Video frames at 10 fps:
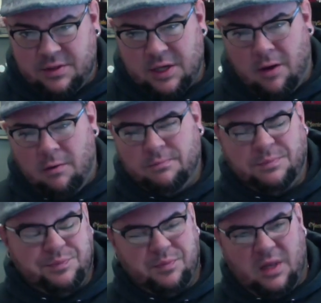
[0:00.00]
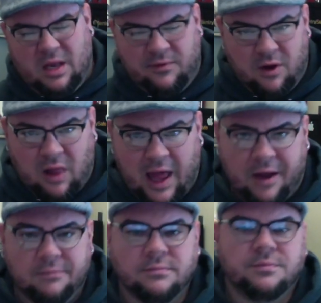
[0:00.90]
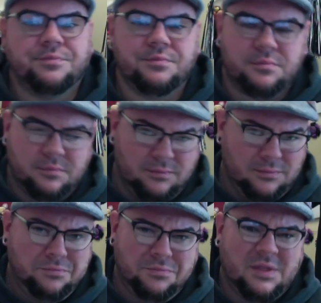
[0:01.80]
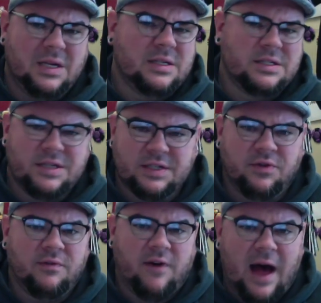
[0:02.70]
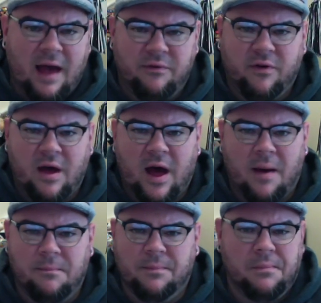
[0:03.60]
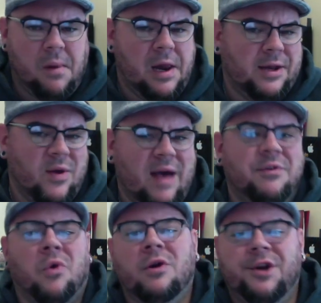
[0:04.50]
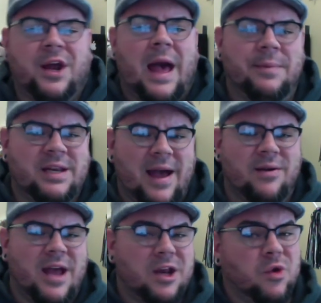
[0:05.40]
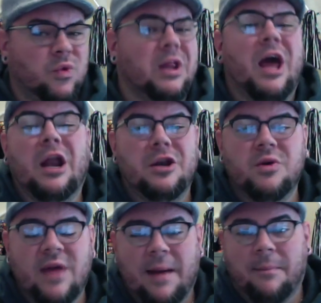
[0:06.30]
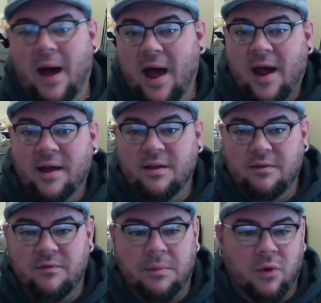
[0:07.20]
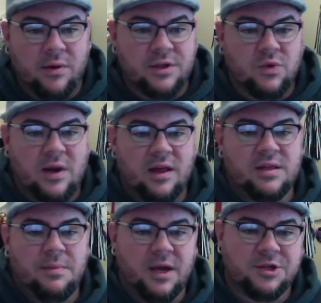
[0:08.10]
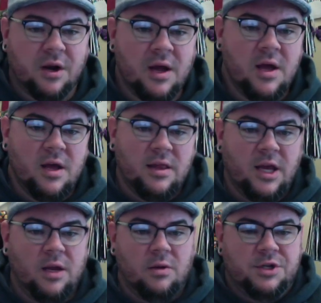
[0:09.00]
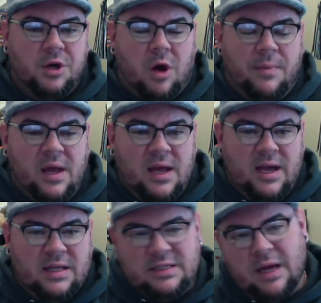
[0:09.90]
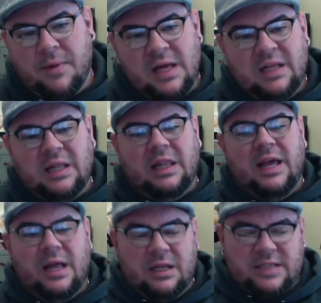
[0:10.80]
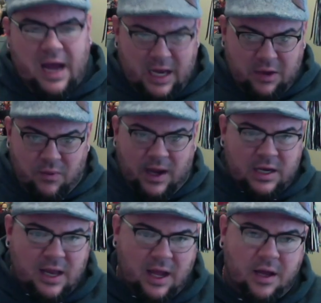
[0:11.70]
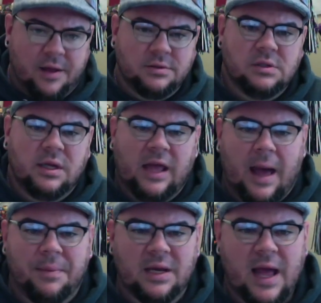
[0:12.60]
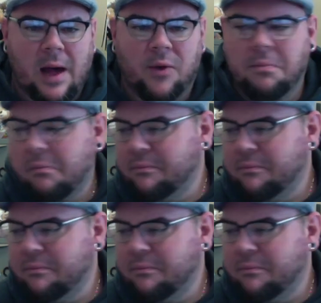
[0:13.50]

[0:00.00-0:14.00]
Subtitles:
So if you're like 6'5", and you haven't ordered your cap and gown yet, you really ought to do that by February the 20th to make sure that you don't show up in some little tiny rink-a-dink cap and gown,